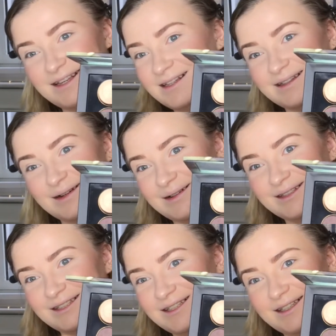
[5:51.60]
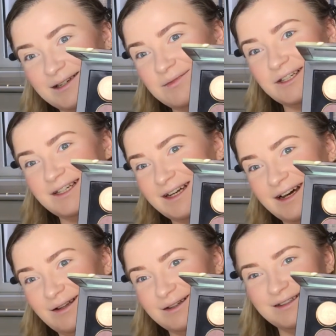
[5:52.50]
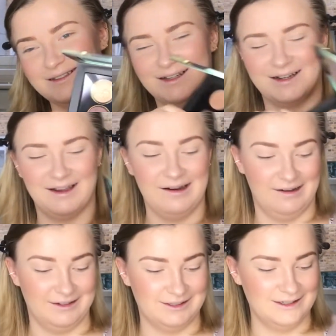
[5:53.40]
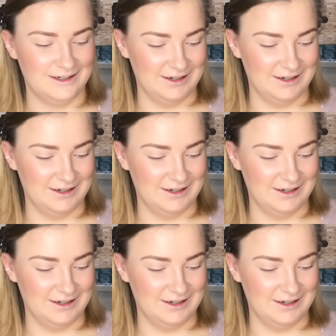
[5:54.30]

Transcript: these gorgeous shimmery colors, gosh.